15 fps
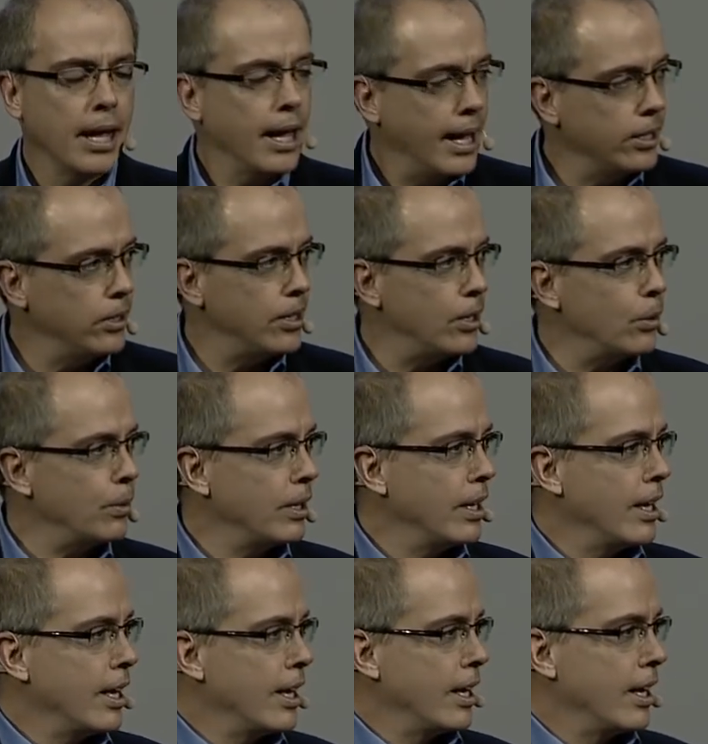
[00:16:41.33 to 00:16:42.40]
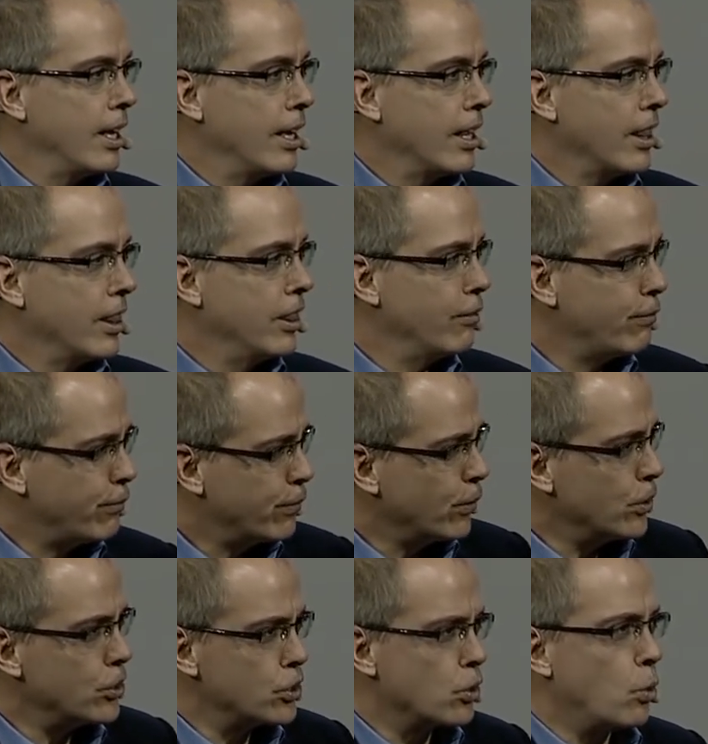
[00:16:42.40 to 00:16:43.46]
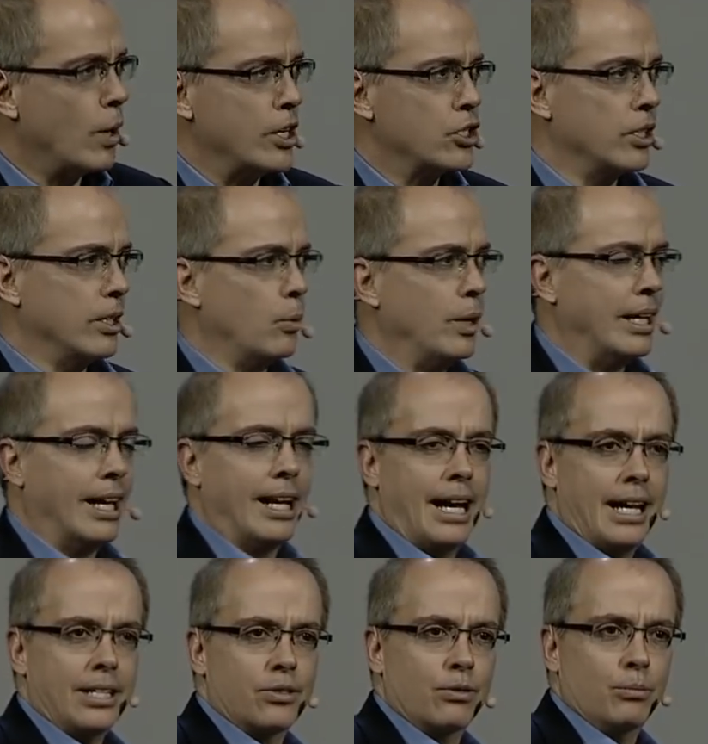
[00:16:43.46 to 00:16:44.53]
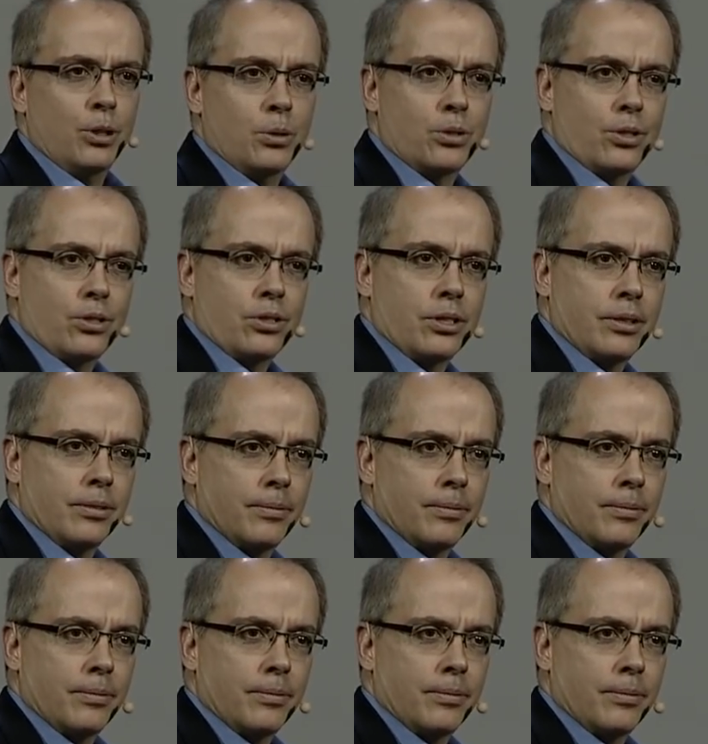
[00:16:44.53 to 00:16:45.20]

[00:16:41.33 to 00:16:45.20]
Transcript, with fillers: And you know, the first question that we get asked from users